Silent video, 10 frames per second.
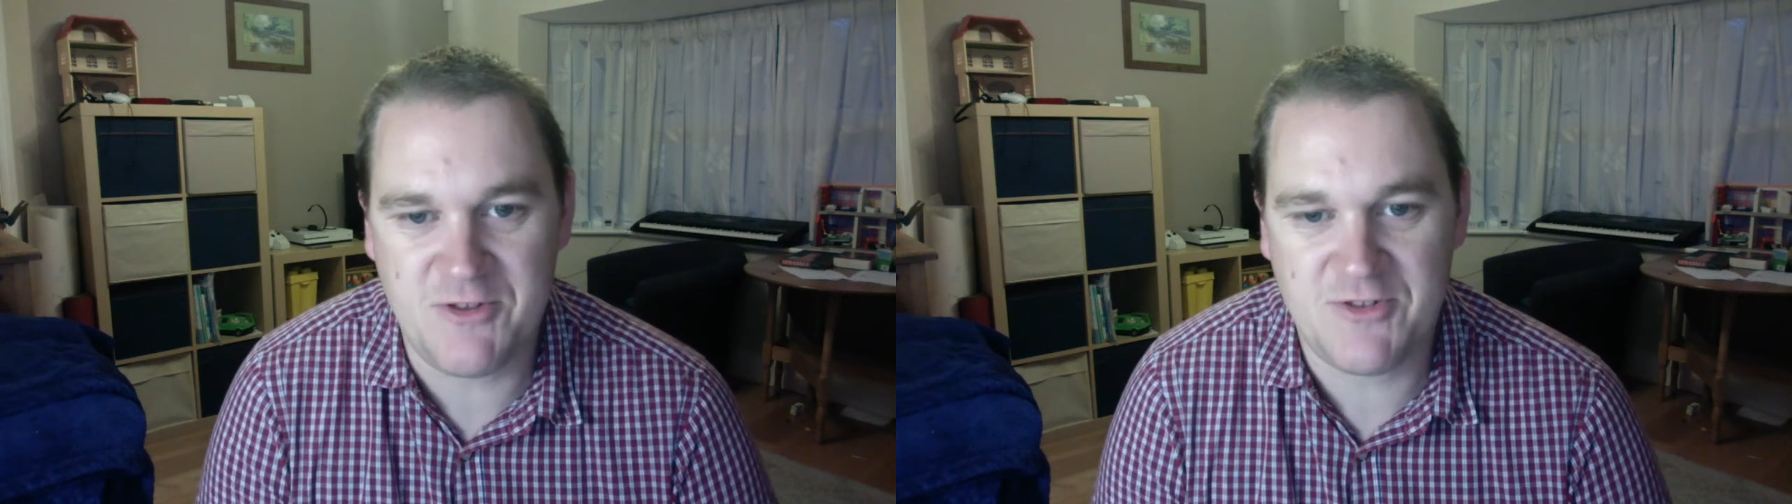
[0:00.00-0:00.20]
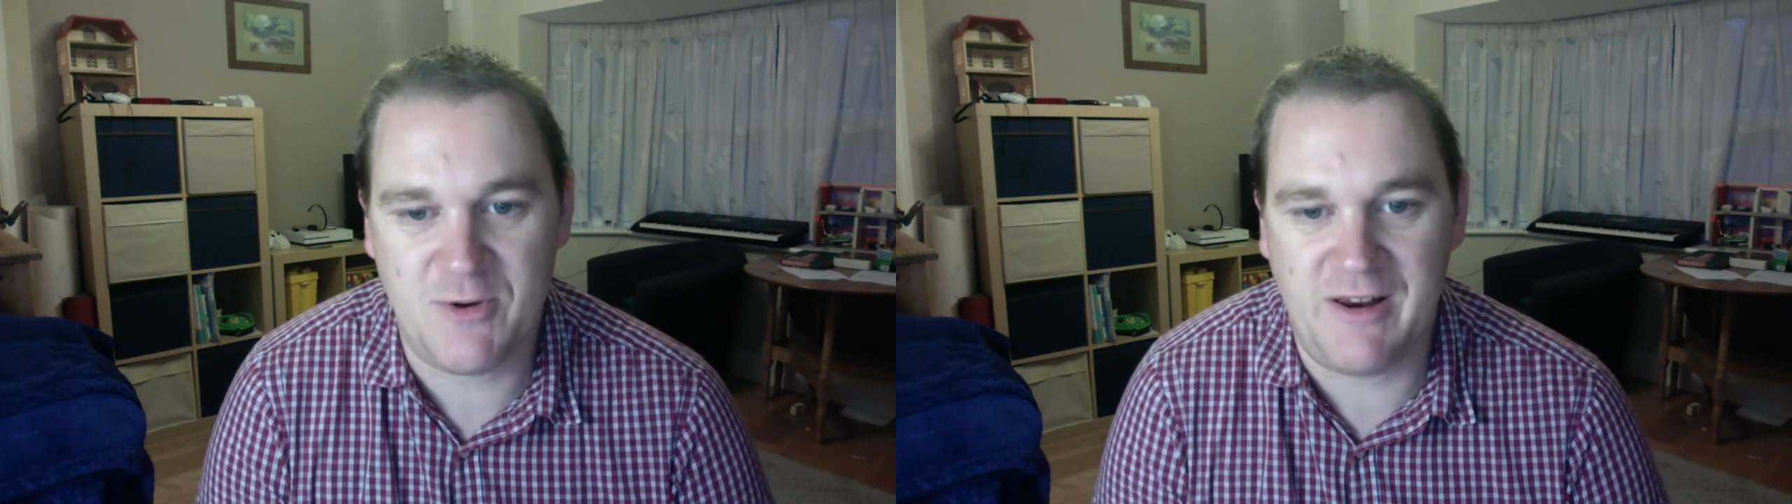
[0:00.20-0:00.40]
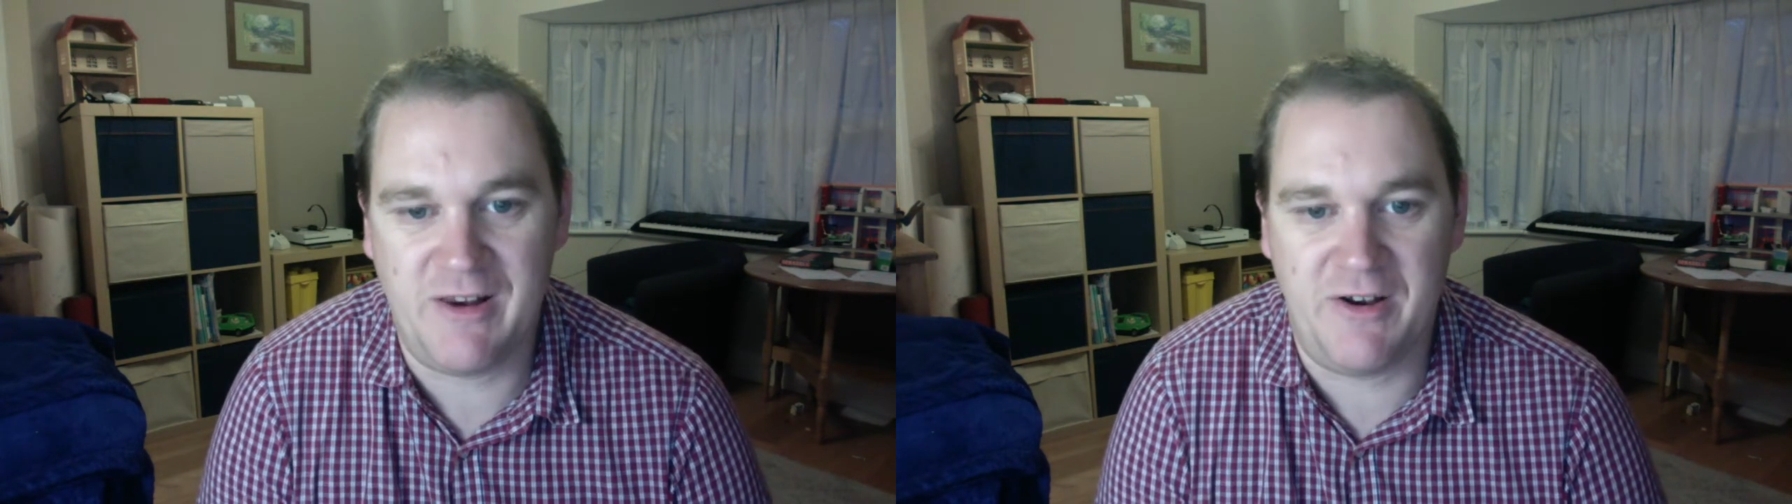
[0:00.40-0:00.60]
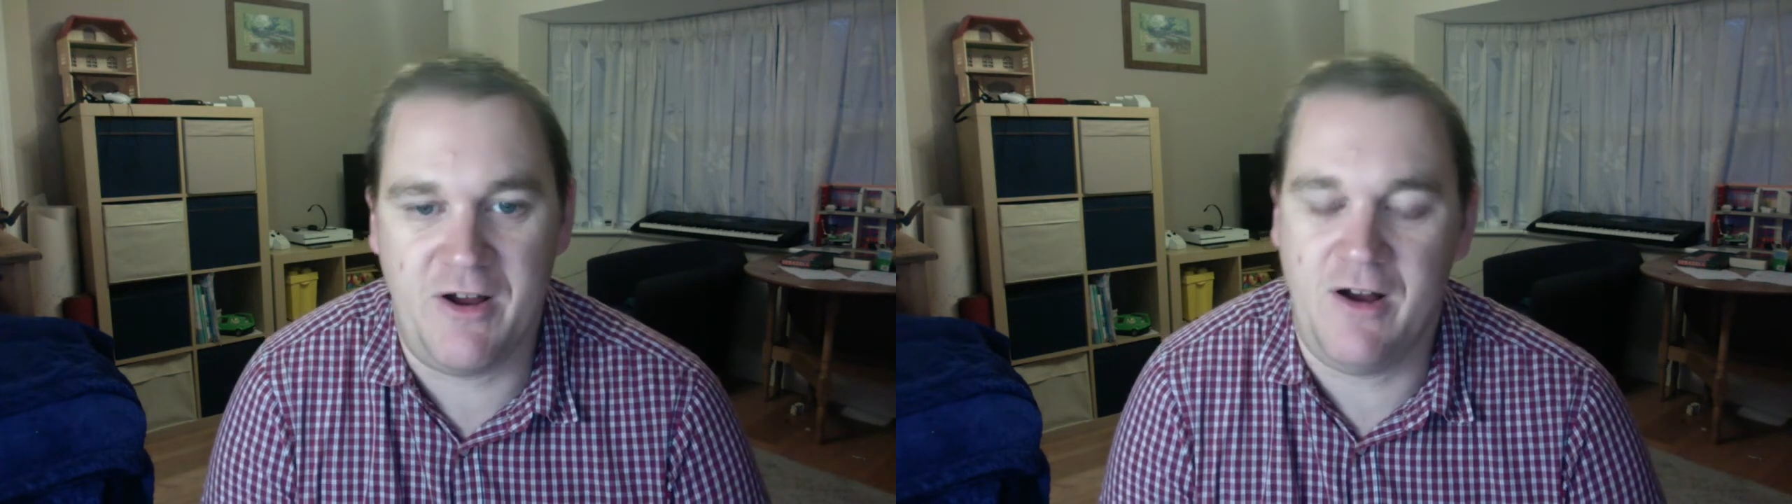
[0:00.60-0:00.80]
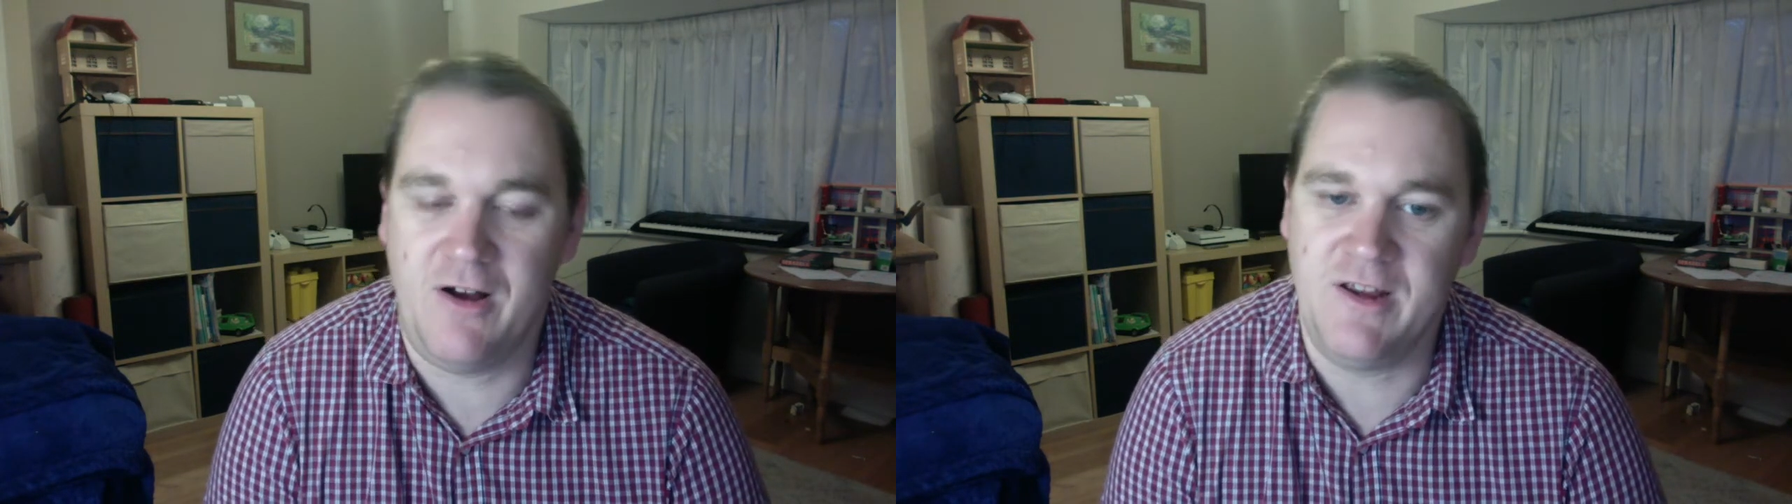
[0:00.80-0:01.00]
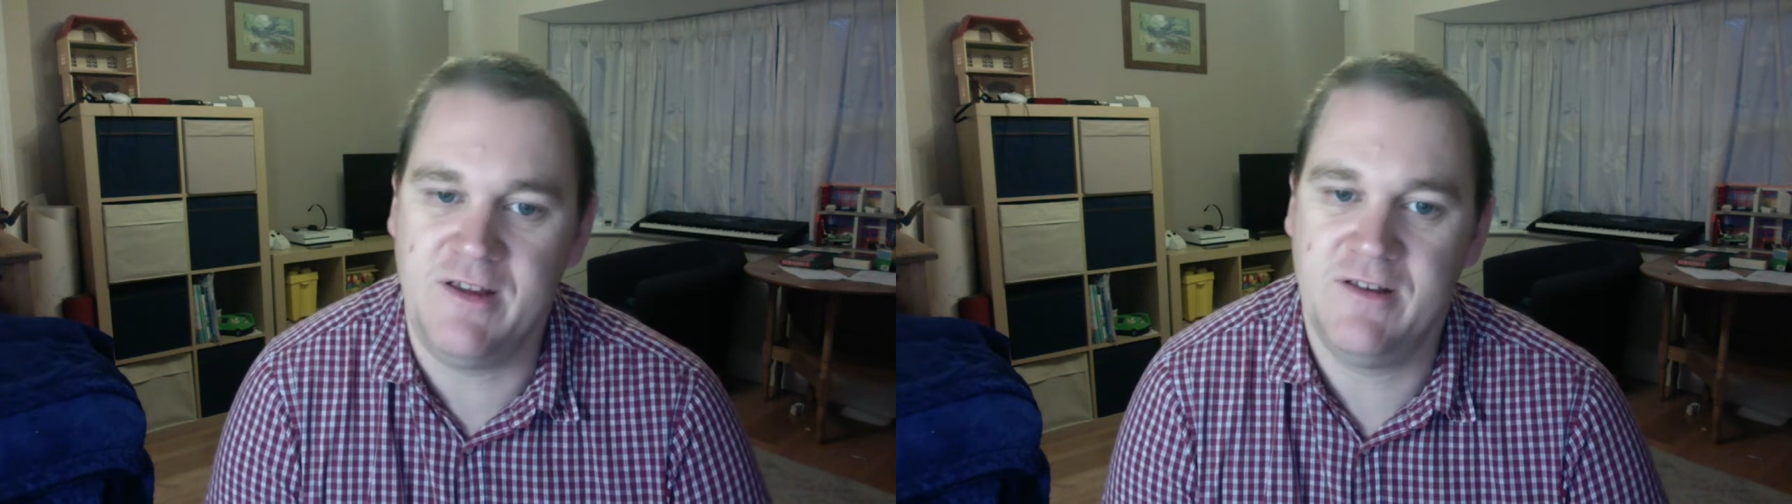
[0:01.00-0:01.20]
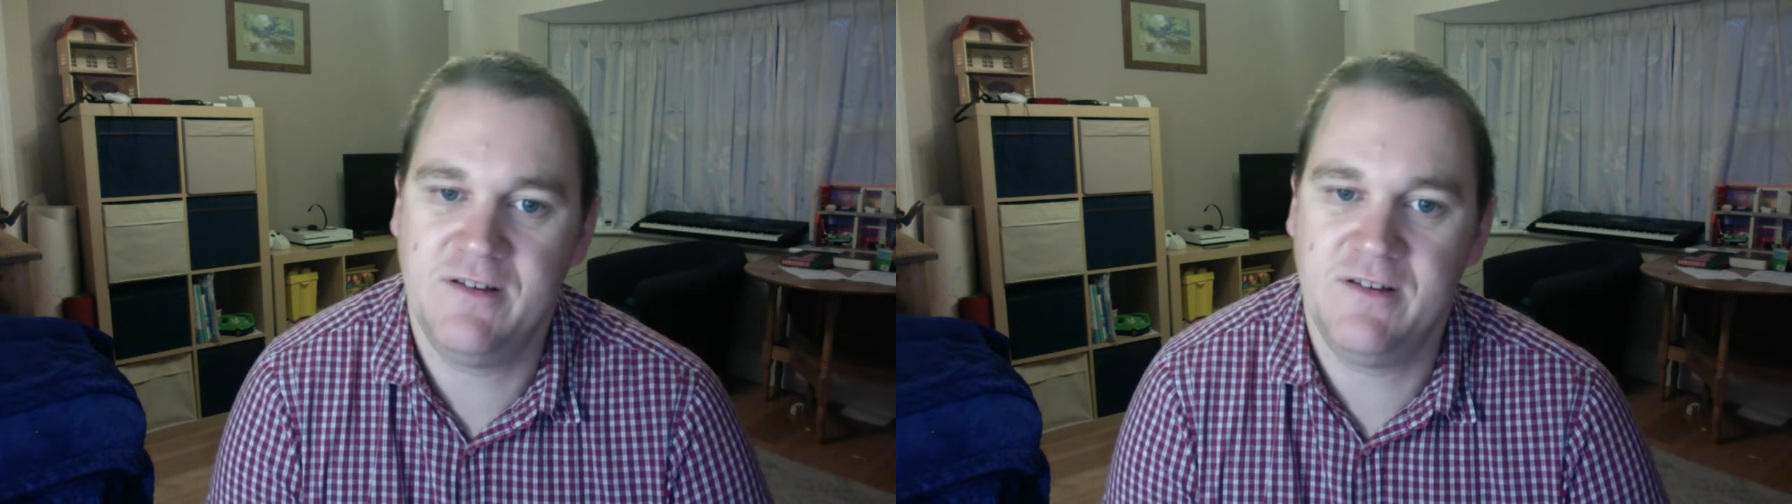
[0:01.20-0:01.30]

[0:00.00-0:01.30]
a twinkle in her eye.